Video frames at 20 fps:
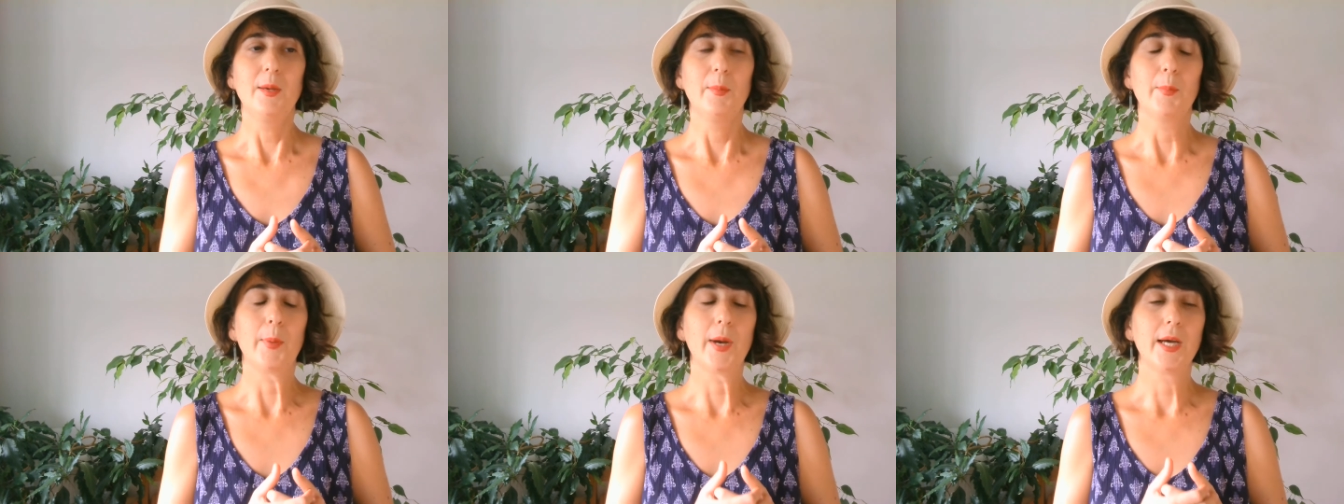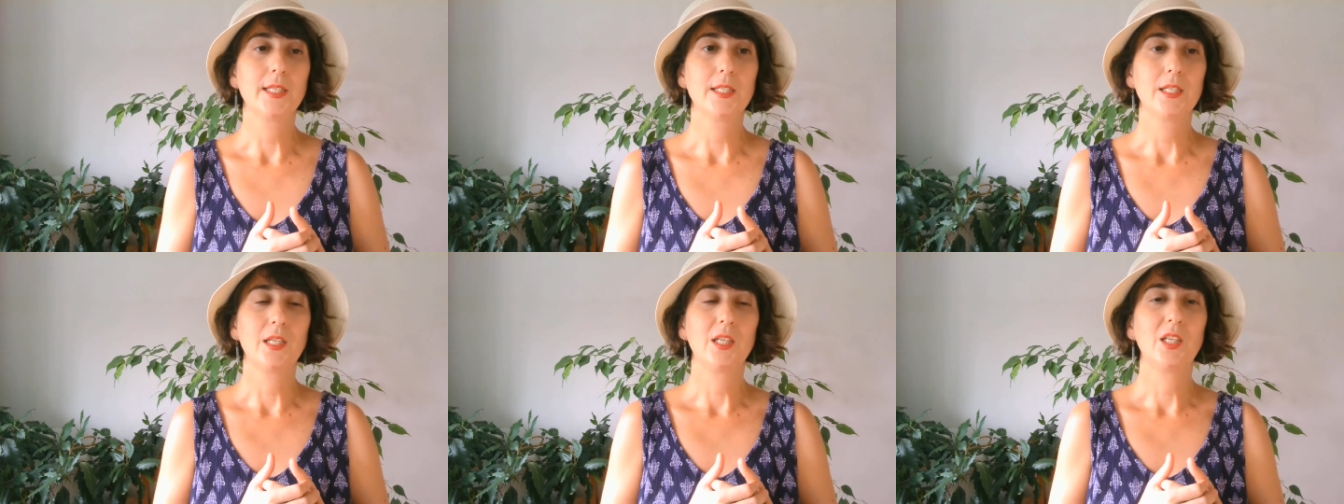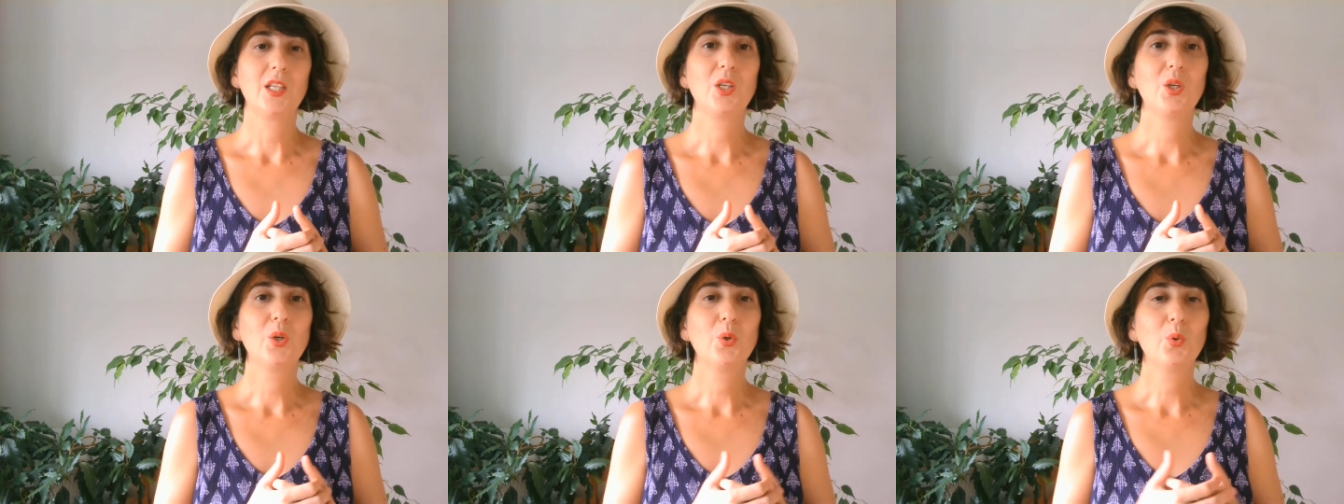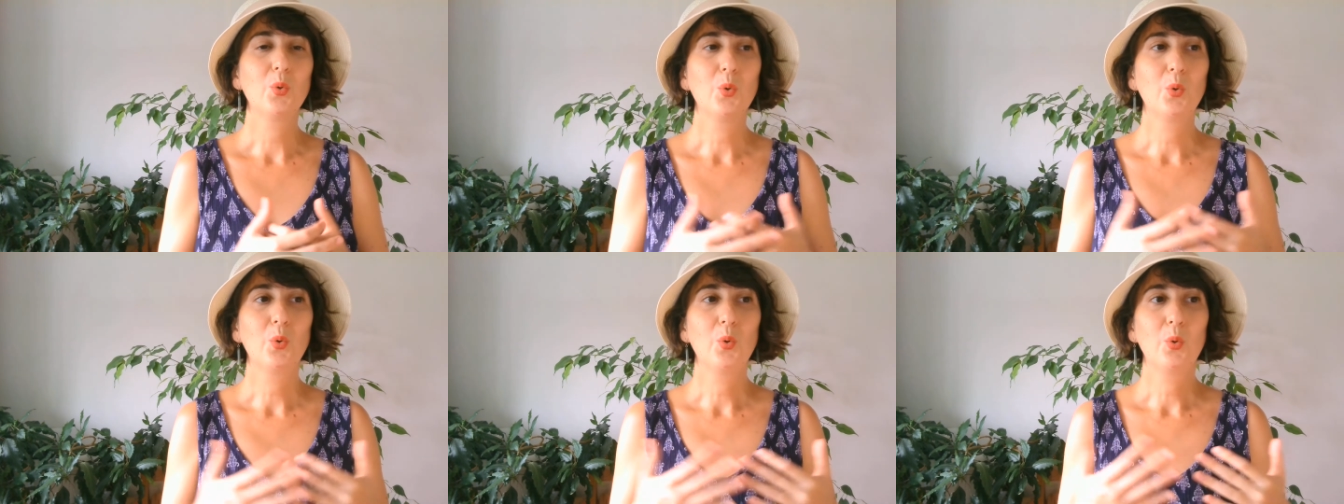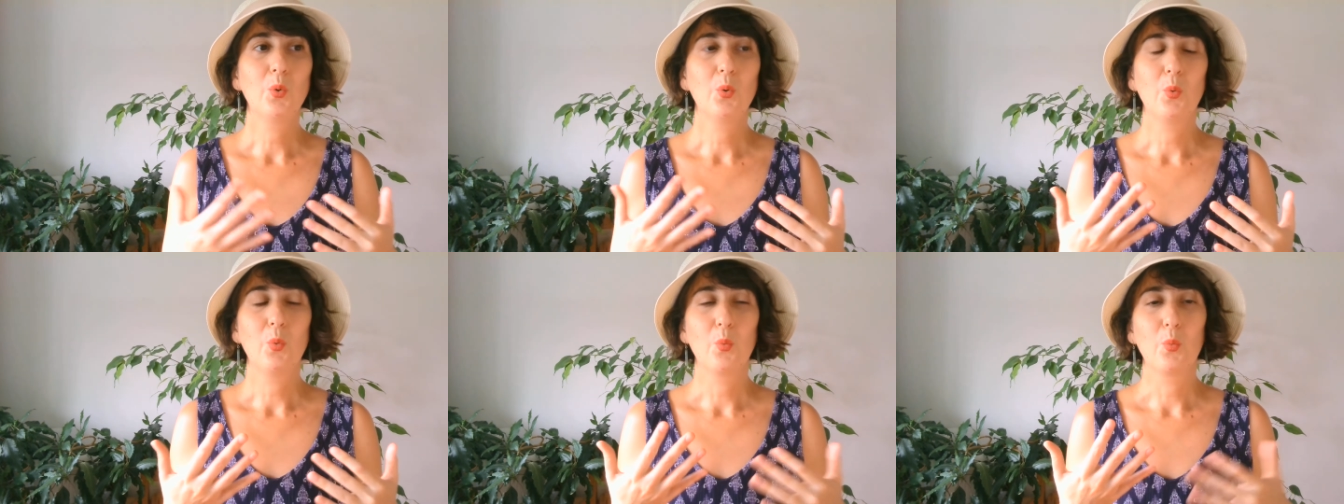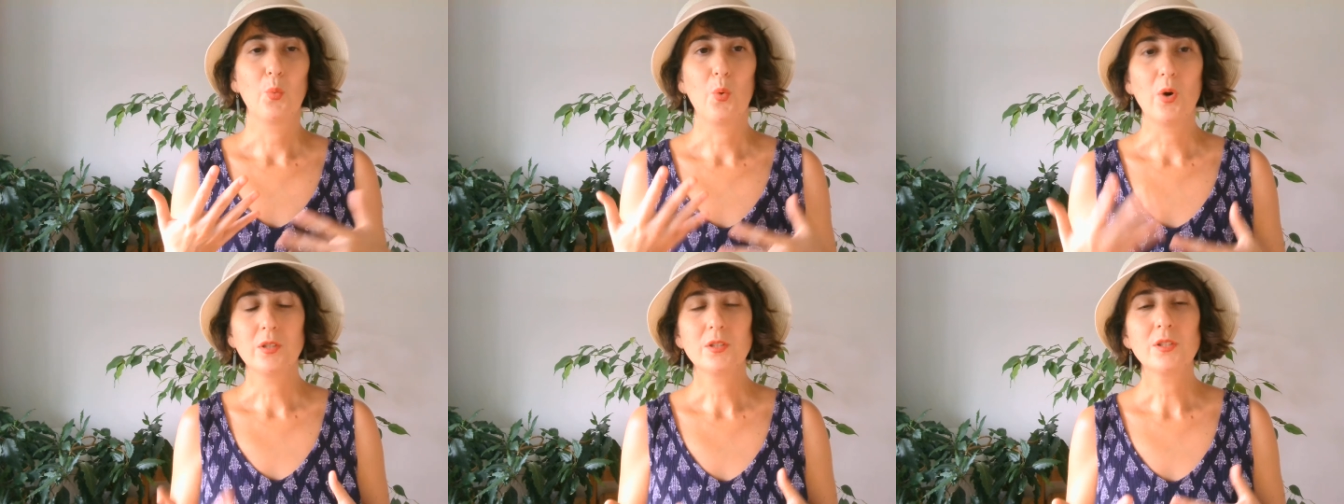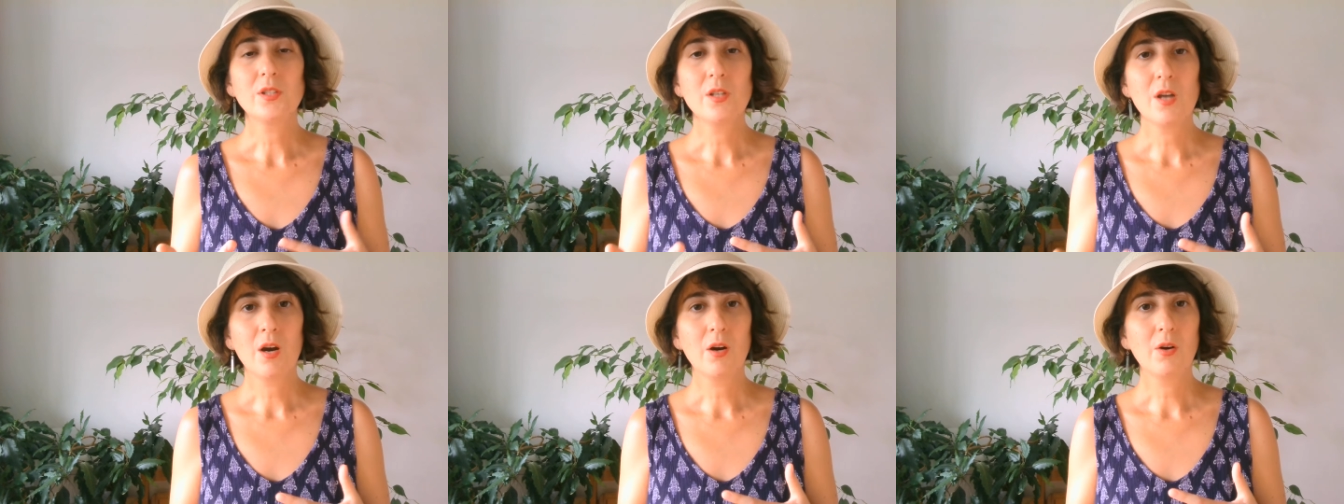But you
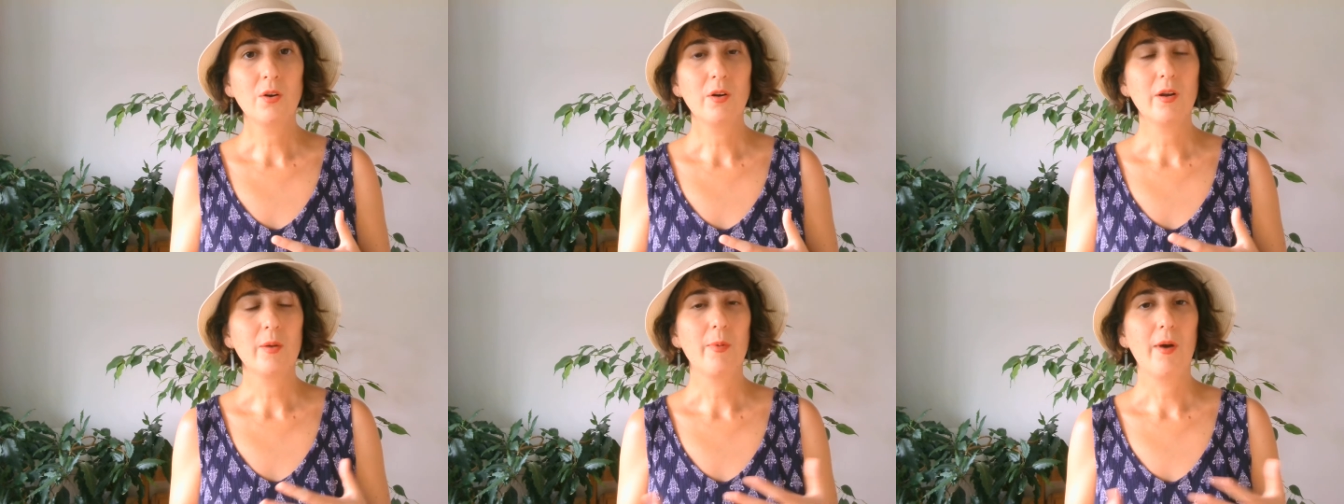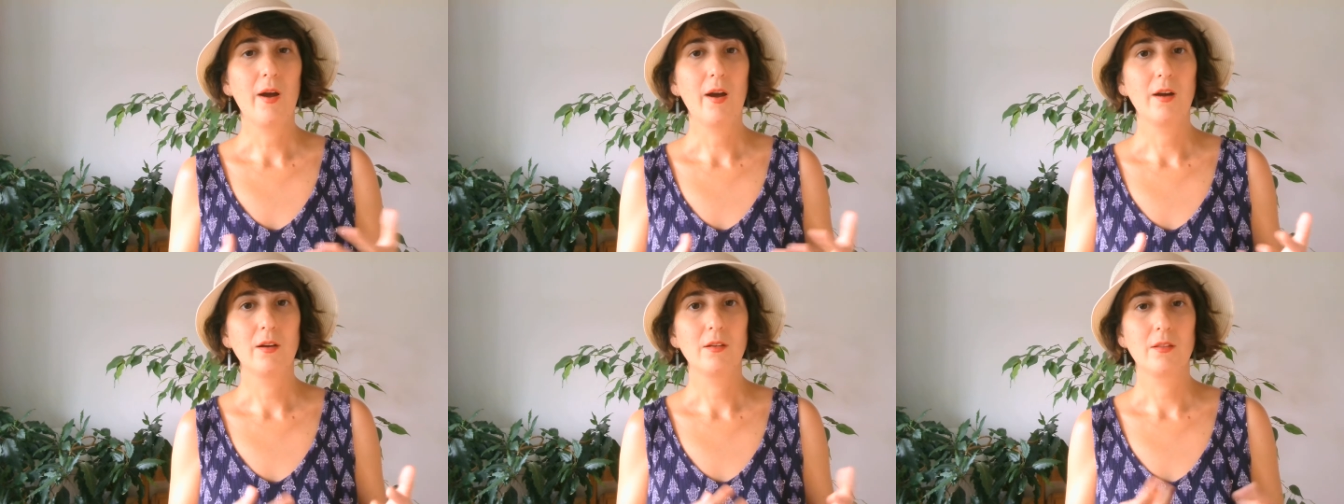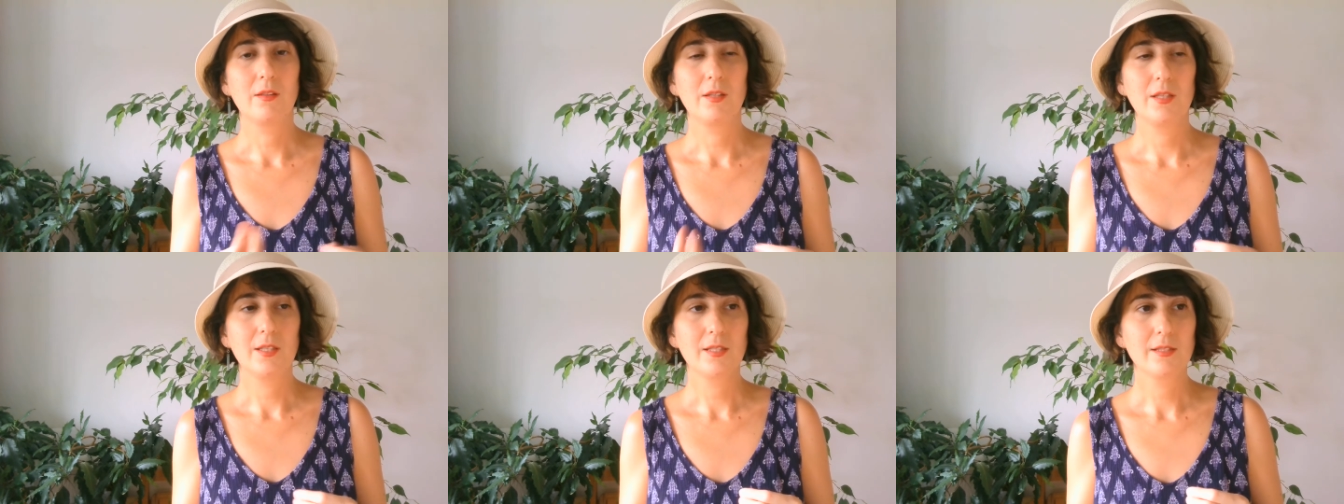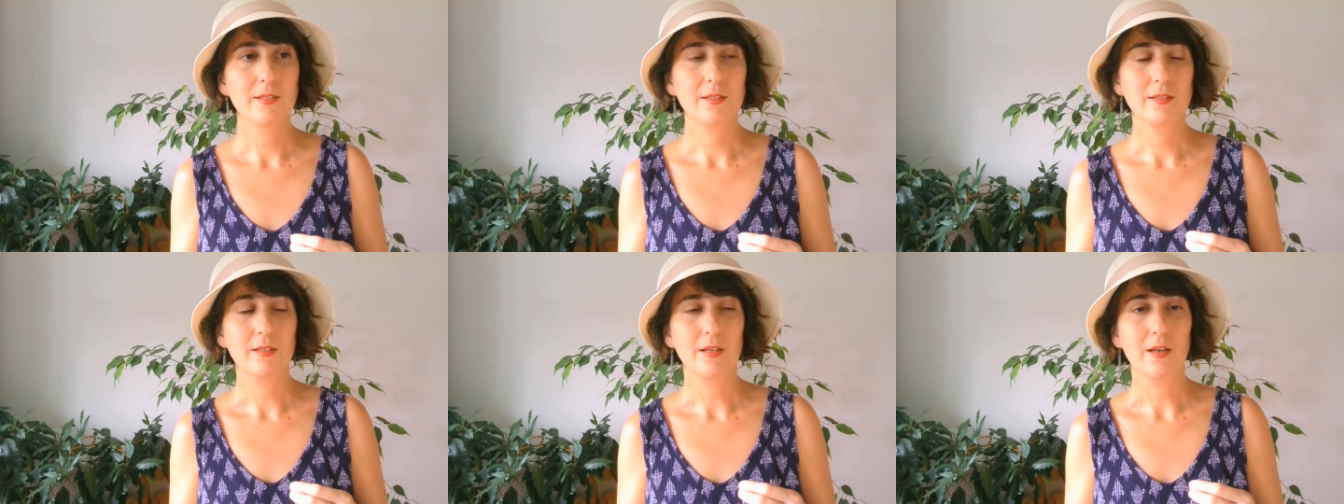won't know about these